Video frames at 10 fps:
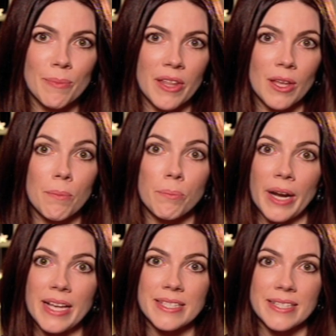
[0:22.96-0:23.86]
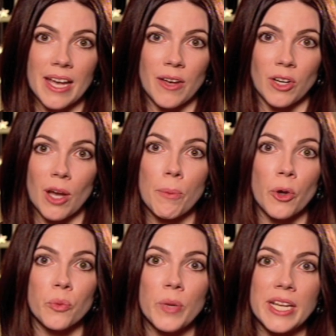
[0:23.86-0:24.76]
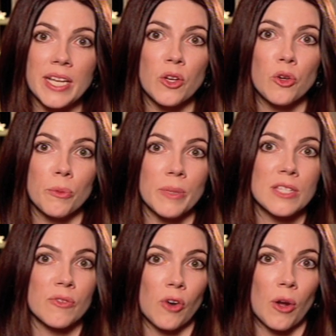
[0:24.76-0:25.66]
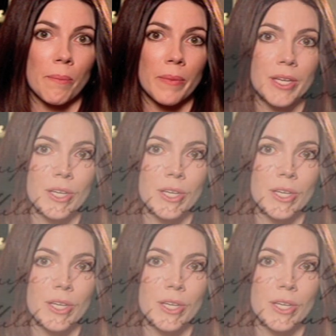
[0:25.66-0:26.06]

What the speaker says: mother breaks down upon reading whom it's from,